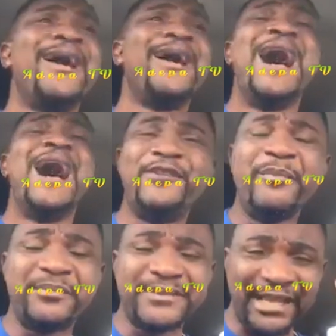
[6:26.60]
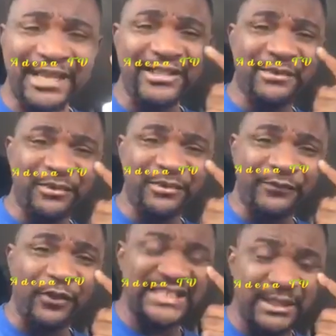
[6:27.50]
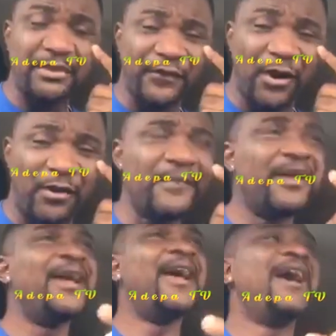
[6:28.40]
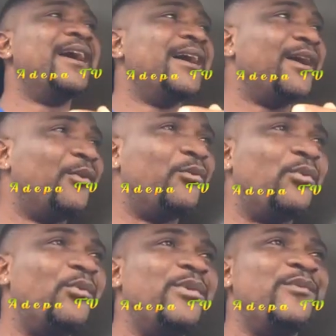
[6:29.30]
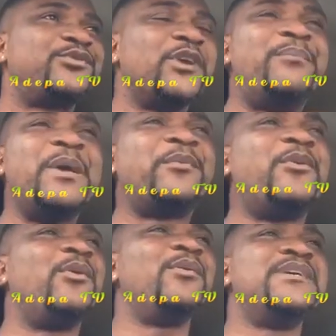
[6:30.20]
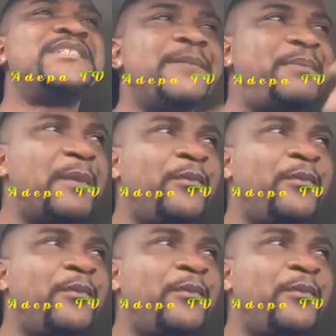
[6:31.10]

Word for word: you met Mr. Logic before? You see him before? Some people, you see, people are free